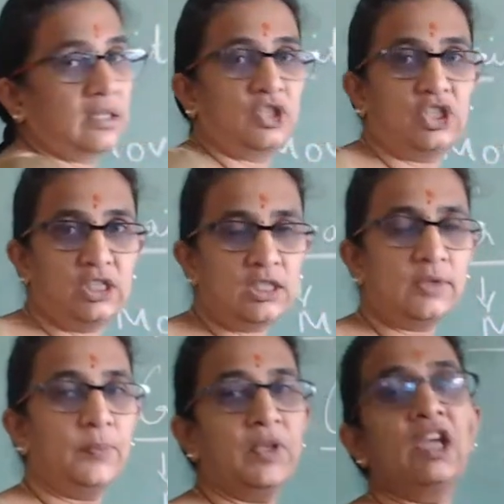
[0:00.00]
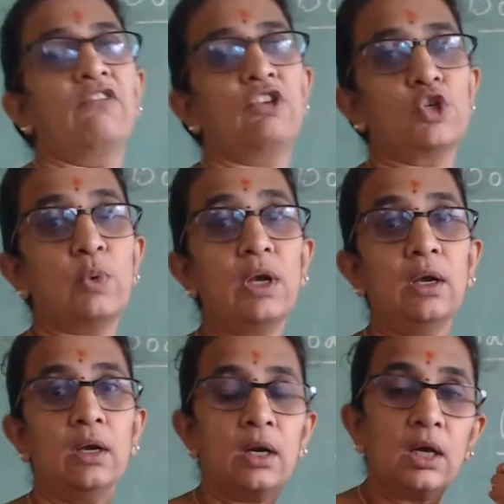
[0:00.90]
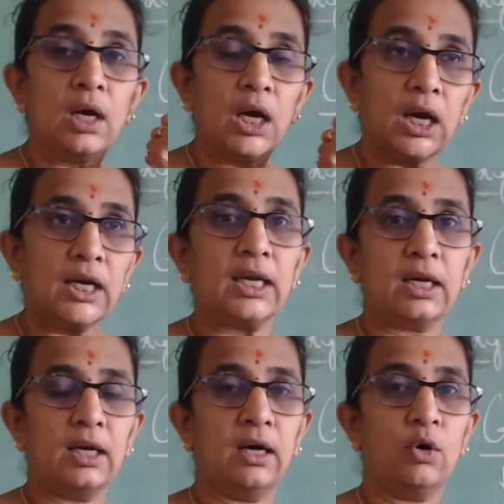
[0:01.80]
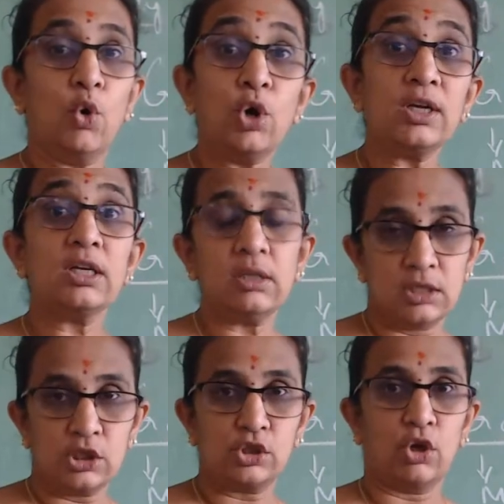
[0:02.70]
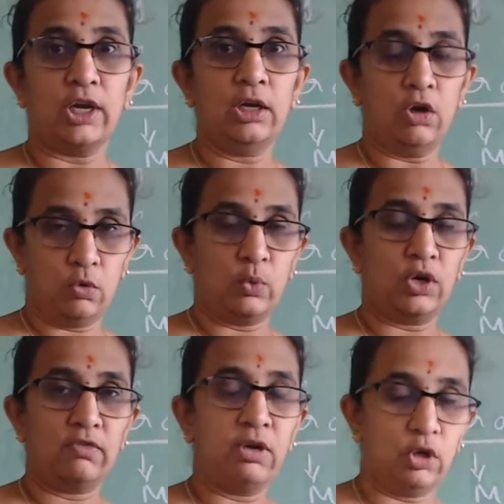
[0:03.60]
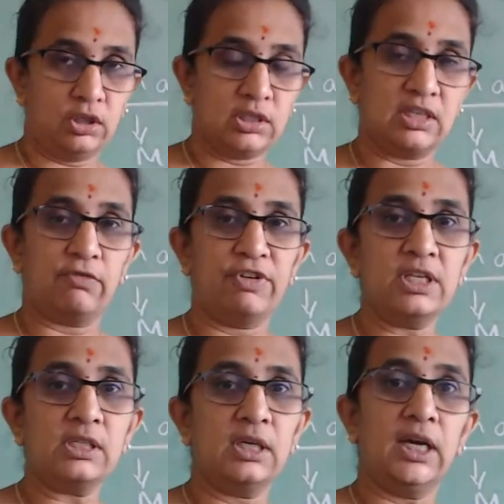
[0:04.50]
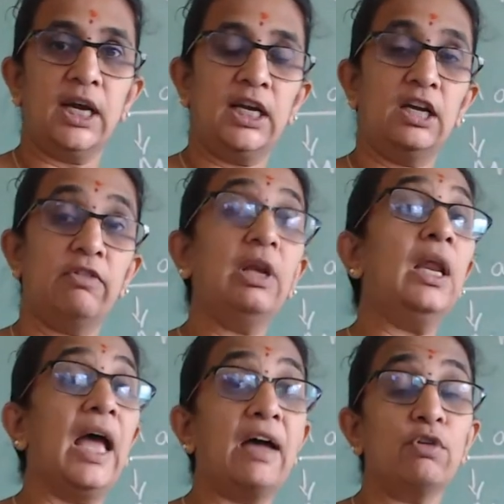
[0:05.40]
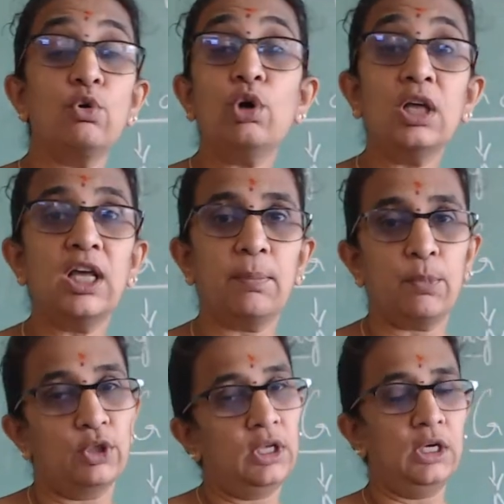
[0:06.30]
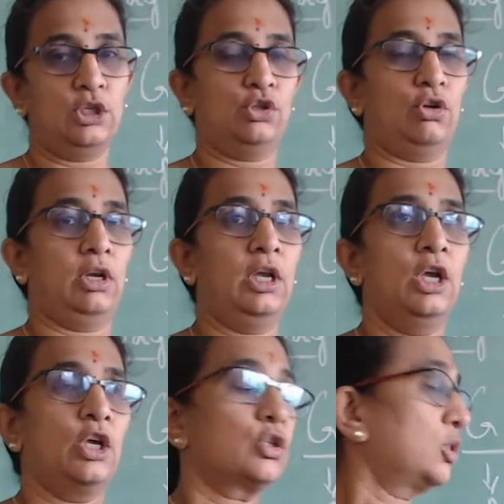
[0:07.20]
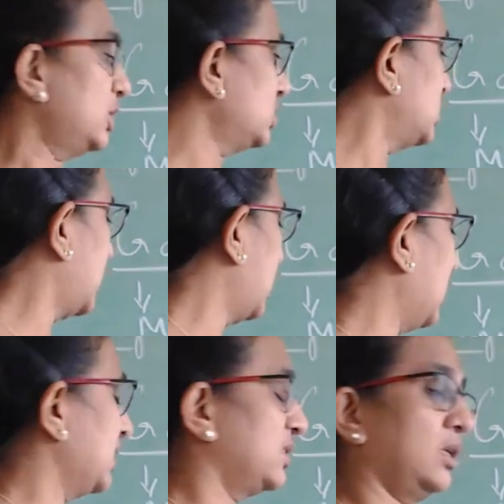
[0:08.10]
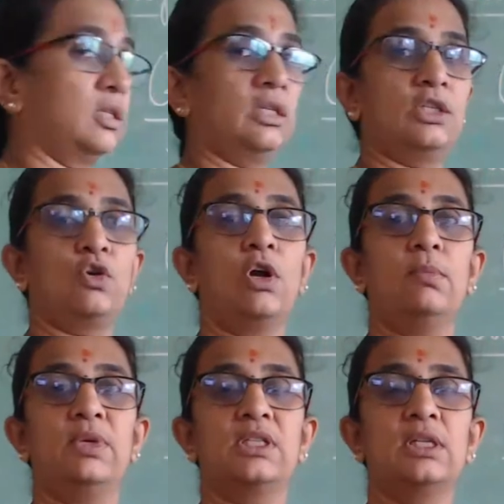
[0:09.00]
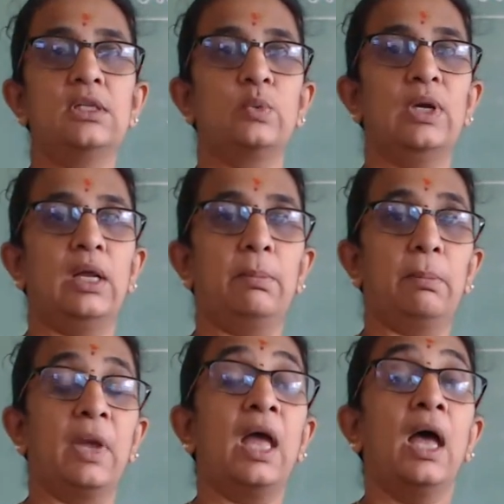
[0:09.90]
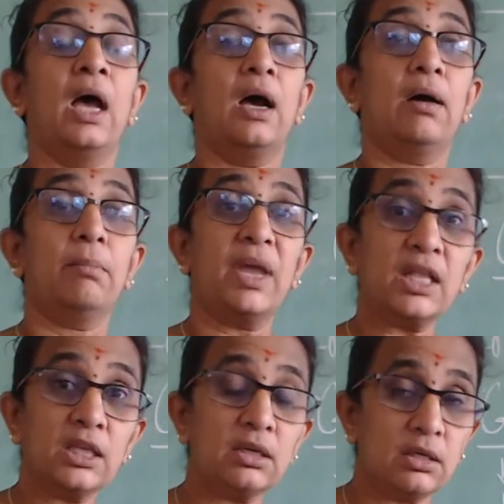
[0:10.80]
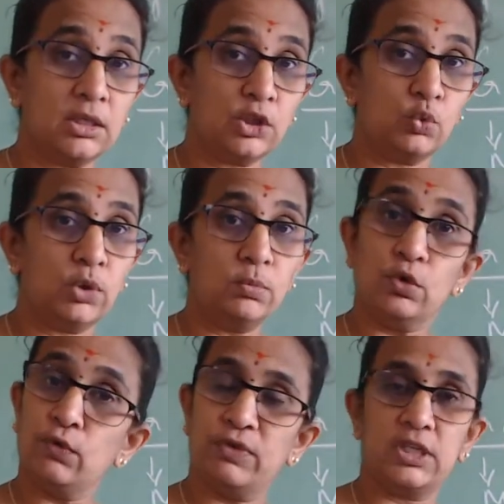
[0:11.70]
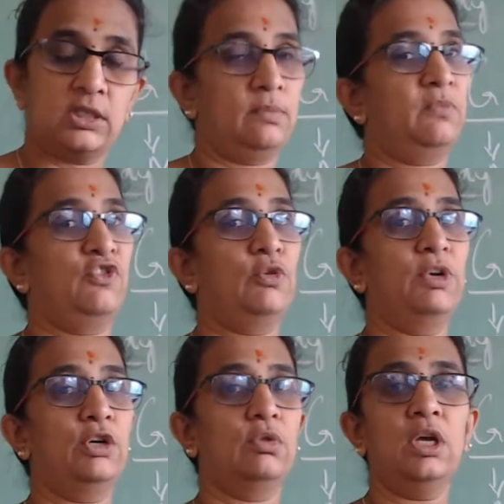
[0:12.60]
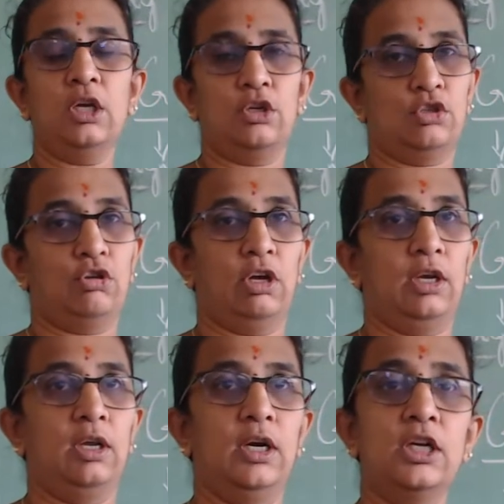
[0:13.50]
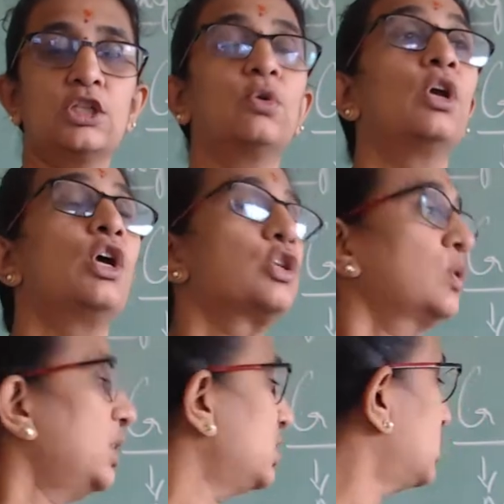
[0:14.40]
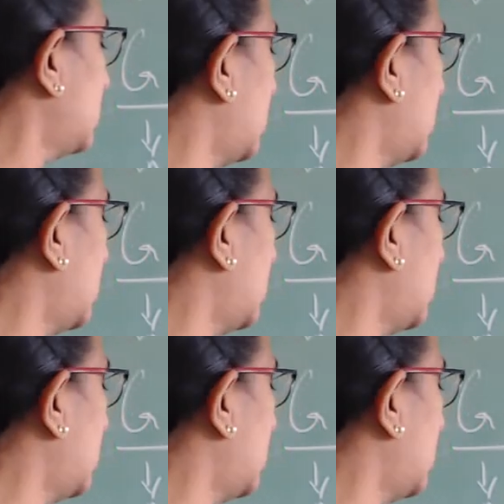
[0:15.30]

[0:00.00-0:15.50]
structures which will hold the soil or whatever on the surface, and it will have a good grip on the soil. So this hair-like structures called bristles will make the earthworm to fix firmly to the soil. Understood? So these